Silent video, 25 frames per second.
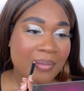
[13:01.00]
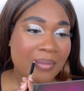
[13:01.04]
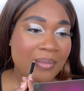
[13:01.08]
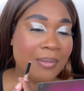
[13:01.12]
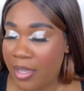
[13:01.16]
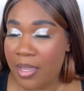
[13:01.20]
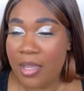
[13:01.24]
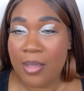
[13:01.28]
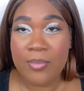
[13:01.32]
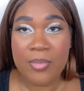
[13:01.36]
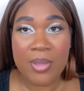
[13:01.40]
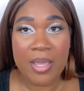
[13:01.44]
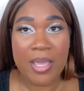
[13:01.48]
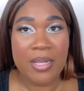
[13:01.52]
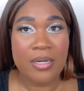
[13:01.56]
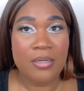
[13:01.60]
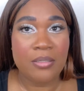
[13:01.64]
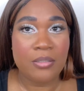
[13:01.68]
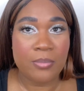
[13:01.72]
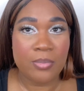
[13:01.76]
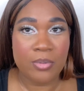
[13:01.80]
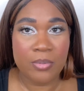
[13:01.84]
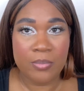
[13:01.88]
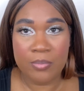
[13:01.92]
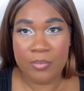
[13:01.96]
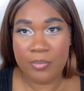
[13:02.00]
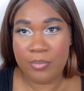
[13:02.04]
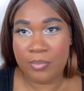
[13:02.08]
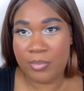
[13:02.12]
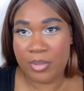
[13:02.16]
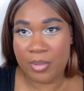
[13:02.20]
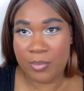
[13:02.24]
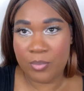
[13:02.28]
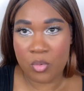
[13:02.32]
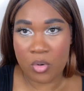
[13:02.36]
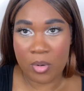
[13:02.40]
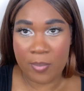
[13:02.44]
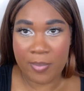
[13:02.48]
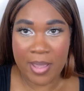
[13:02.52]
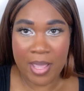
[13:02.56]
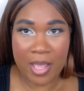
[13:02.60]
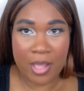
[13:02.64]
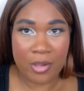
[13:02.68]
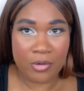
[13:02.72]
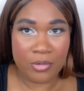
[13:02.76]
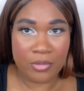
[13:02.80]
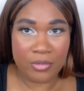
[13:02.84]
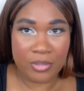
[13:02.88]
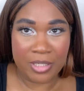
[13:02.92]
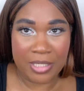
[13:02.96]
I'm gonna add a little bit, bit more
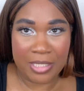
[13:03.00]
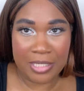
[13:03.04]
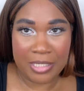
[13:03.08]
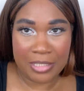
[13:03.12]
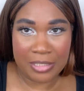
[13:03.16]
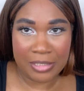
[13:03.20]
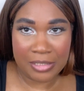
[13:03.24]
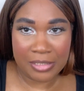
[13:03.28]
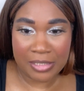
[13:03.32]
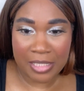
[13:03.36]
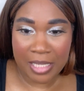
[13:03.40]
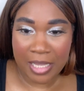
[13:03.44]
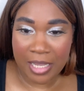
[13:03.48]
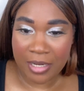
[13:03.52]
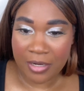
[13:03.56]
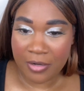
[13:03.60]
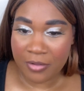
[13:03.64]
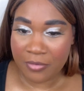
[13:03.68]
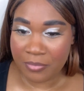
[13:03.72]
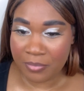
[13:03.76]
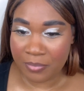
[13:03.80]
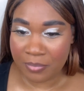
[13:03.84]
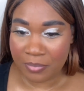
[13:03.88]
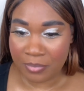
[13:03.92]
powder on the inside of